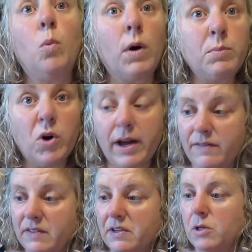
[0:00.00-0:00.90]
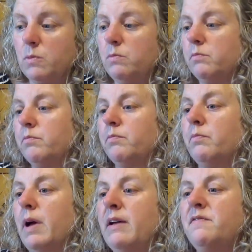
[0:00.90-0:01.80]
one more FFO.
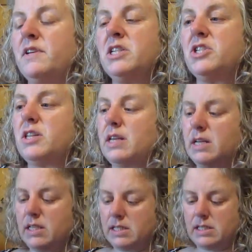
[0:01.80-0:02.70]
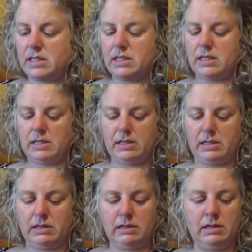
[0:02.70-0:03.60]
I finished this
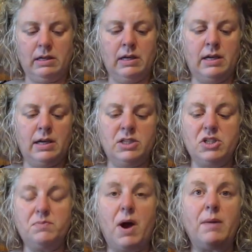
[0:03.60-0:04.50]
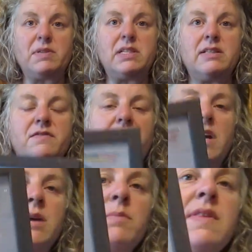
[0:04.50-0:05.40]
and just popped it in the
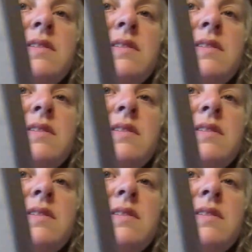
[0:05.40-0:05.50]
frame.